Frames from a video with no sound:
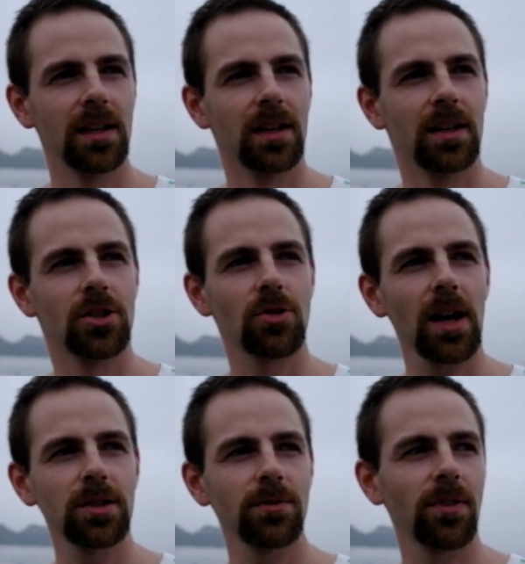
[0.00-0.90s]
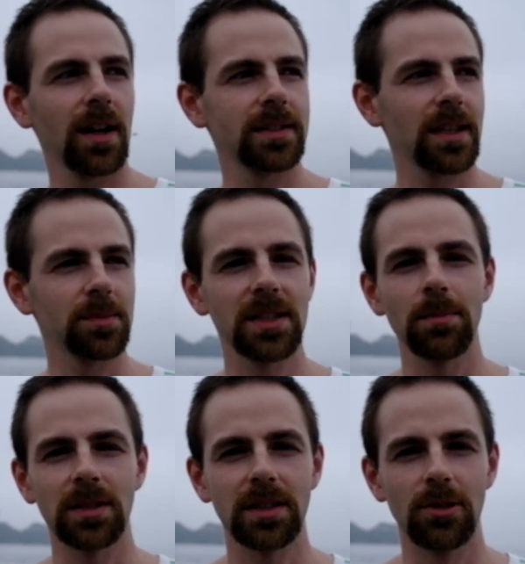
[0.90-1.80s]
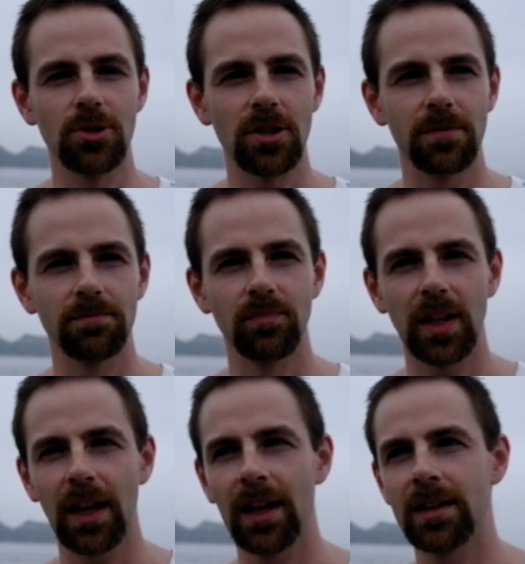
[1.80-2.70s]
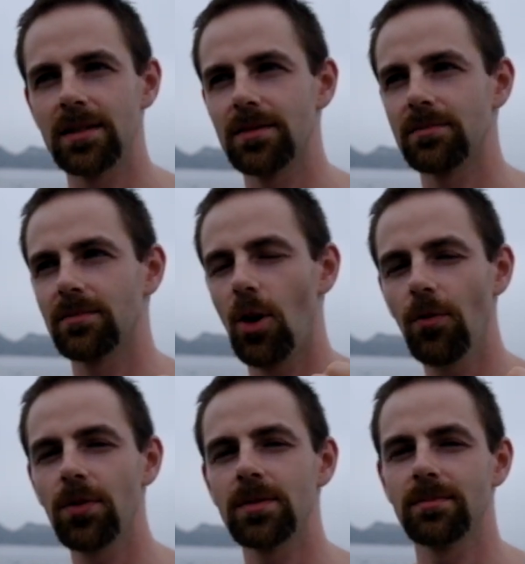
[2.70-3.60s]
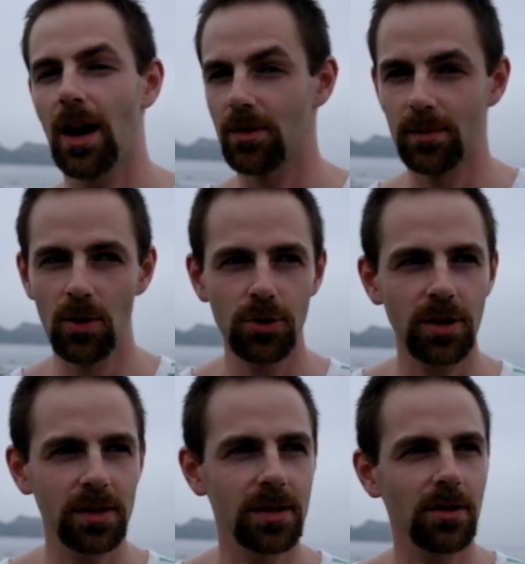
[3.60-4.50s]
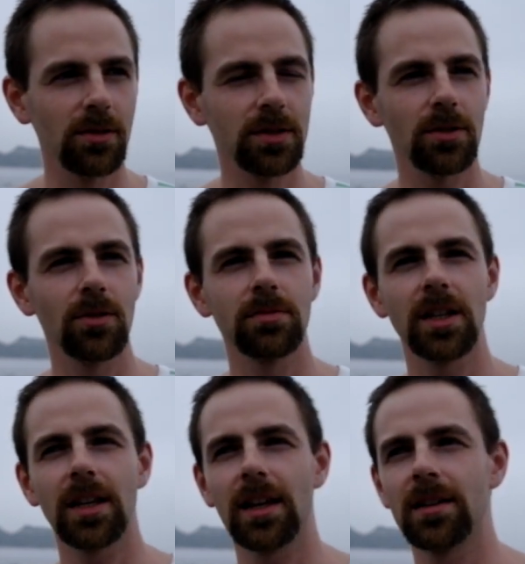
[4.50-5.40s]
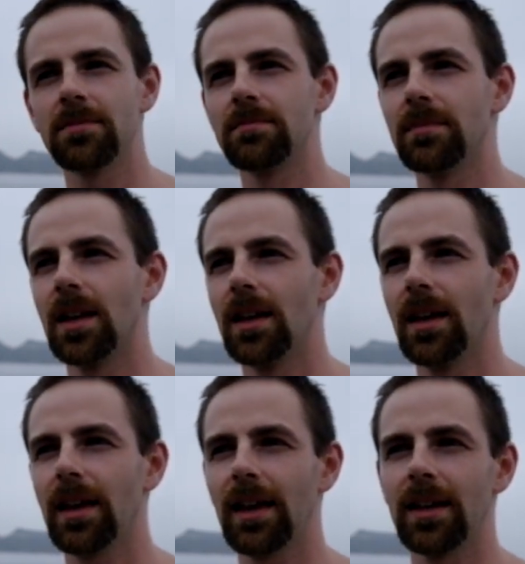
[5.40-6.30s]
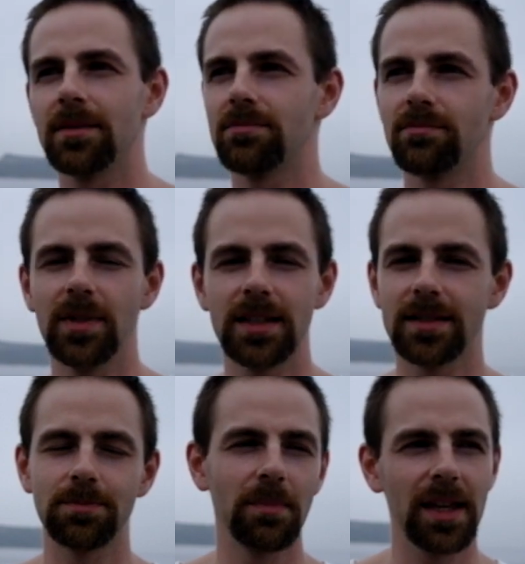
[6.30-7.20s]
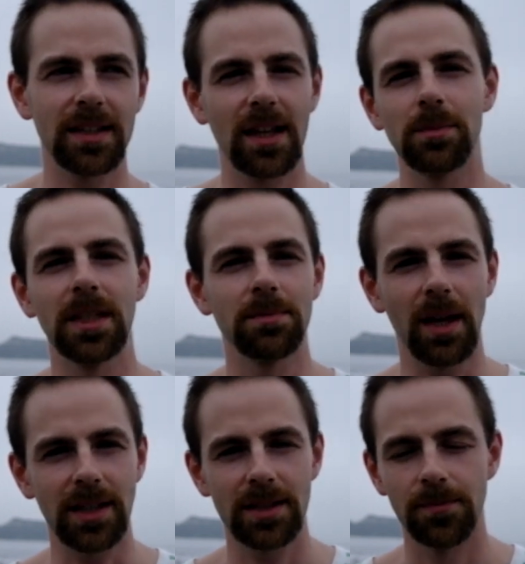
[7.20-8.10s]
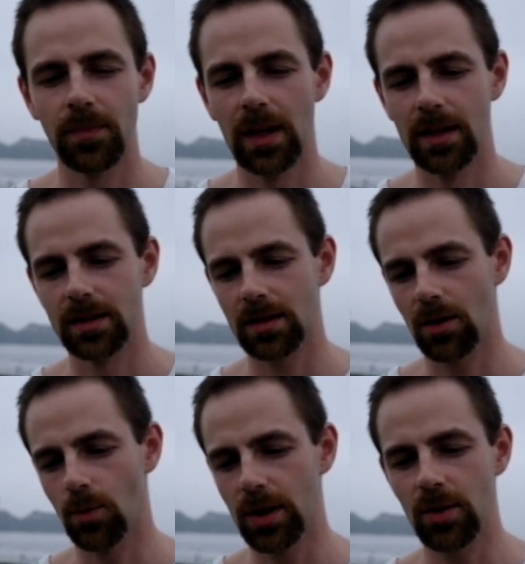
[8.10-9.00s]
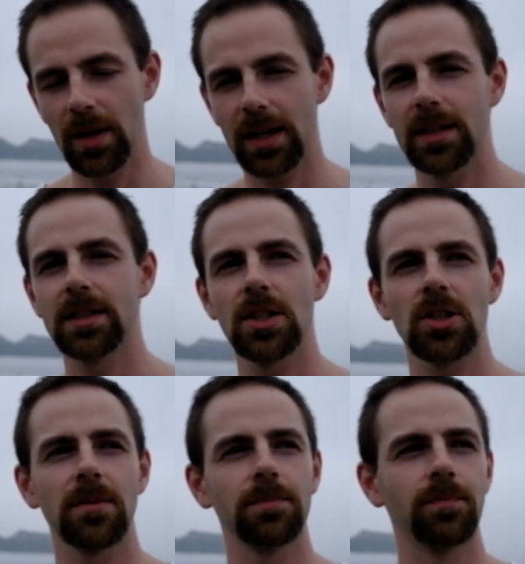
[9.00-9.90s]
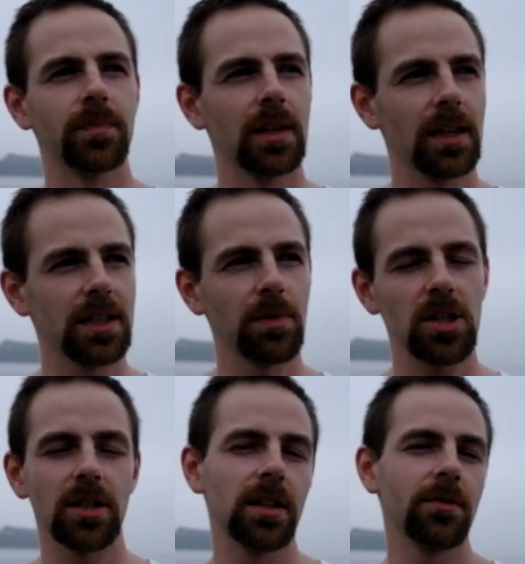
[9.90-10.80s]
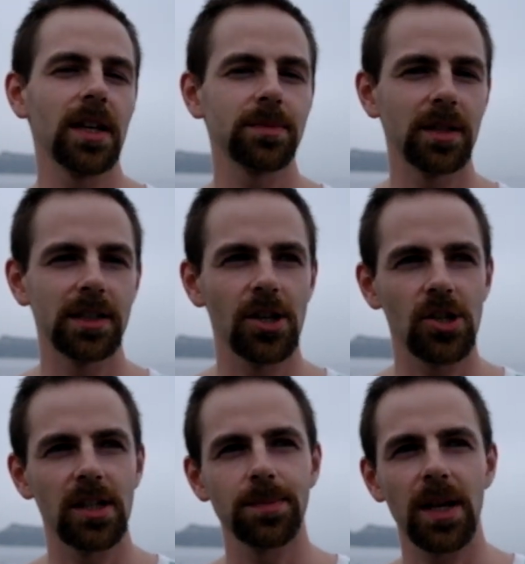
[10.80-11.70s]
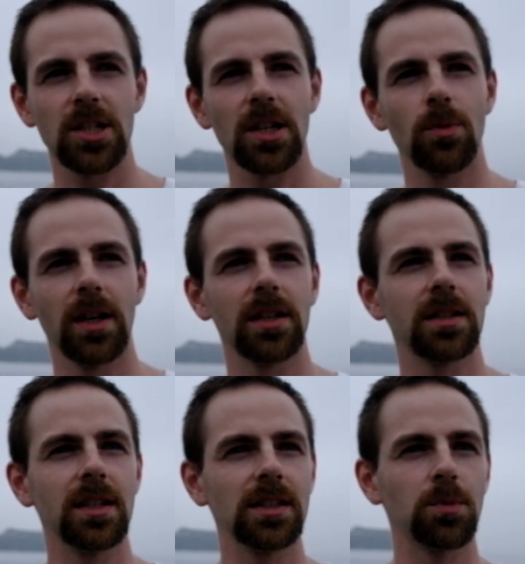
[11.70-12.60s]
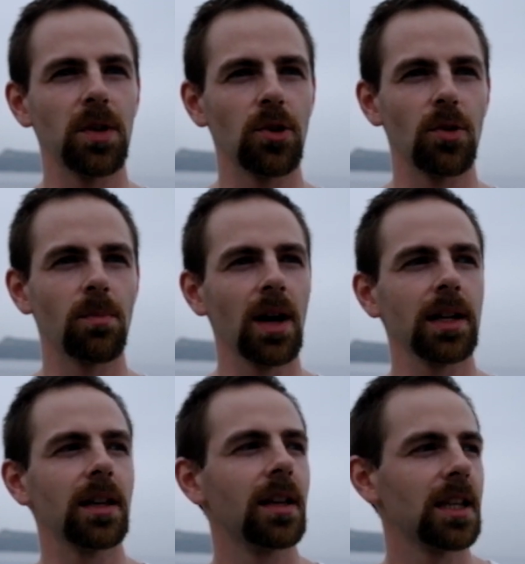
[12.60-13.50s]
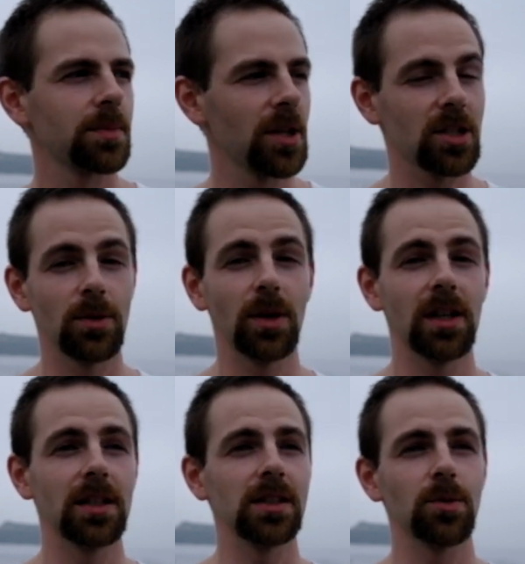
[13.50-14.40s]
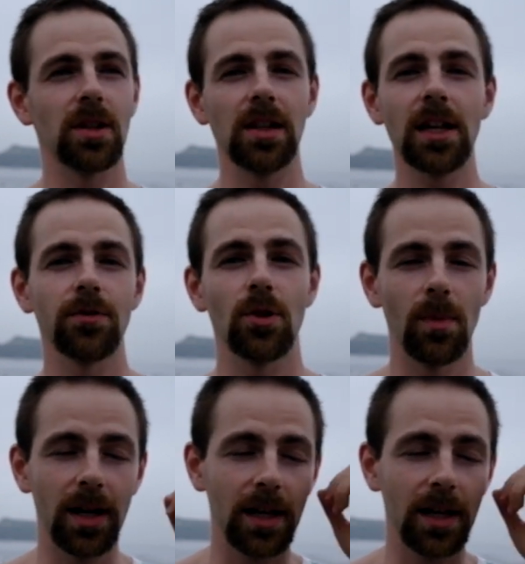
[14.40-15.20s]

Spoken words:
try to find some simple solution, and often our emotions also kick in, and this makes a complete mess. So when you make a decision, especially an investment decision, especially when it deals with your money, especially when it deals with a lot of your money,